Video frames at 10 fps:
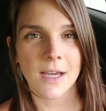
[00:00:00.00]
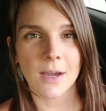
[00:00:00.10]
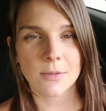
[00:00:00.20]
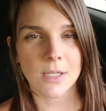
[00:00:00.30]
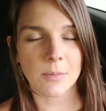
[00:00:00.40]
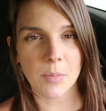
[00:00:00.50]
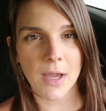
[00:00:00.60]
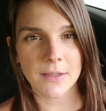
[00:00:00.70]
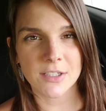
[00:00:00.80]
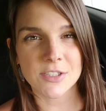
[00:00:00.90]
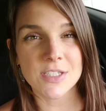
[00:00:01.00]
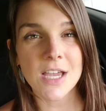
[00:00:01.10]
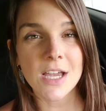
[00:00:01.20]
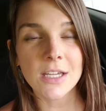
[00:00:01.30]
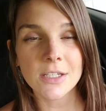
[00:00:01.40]
I would like buy like a
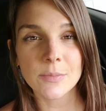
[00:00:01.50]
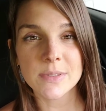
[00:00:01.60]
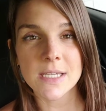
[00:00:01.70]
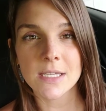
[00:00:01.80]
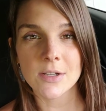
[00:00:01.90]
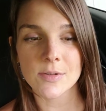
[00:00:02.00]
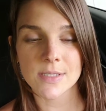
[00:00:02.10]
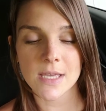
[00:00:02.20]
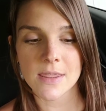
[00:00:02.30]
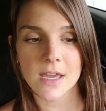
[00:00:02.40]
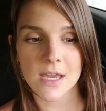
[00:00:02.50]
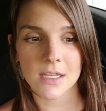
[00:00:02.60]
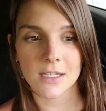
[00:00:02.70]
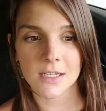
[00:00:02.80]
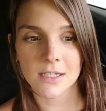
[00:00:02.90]
ton of potatoes and
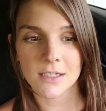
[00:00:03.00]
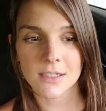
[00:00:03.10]
then